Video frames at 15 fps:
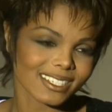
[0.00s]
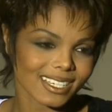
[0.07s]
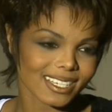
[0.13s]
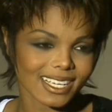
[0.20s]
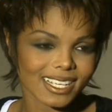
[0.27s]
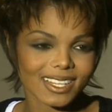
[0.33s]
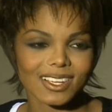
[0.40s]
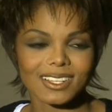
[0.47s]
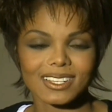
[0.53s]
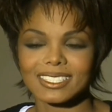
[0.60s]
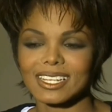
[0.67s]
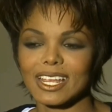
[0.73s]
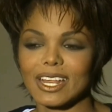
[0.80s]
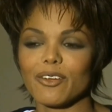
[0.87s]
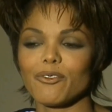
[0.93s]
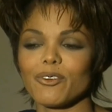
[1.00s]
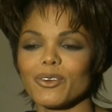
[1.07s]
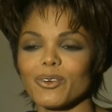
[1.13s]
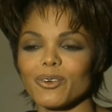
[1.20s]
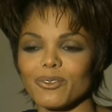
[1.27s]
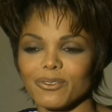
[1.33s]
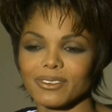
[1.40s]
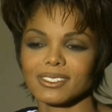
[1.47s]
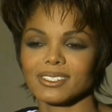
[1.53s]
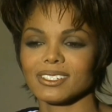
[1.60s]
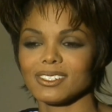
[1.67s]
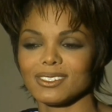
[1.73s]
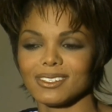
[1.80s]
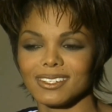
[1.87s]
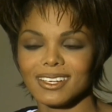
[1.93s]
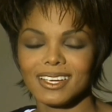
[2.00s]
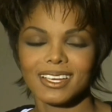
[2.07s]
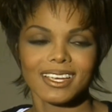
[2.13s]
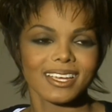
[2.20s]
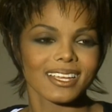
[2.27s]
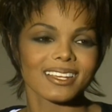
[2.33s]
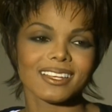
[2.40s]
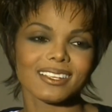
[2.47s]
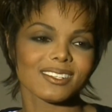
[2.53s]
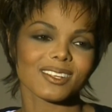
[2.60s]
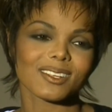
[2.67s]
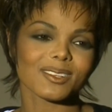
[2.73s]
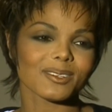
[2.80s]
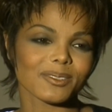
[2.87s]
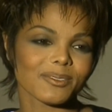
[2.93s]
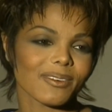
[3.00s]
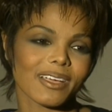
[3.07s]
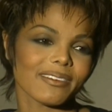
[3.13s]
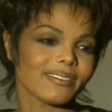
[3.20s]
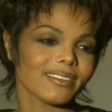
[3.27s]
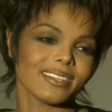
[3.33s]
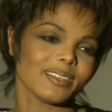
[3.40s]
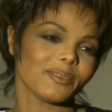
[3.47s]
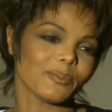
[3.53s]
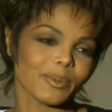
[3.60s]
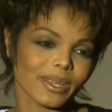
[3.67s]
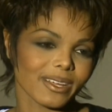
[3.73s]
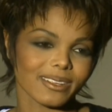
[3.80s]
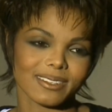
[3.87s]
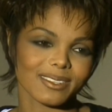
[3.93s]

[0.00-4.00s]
She had long legs. And every girl feels she needs to lose 5 to 10 pounds.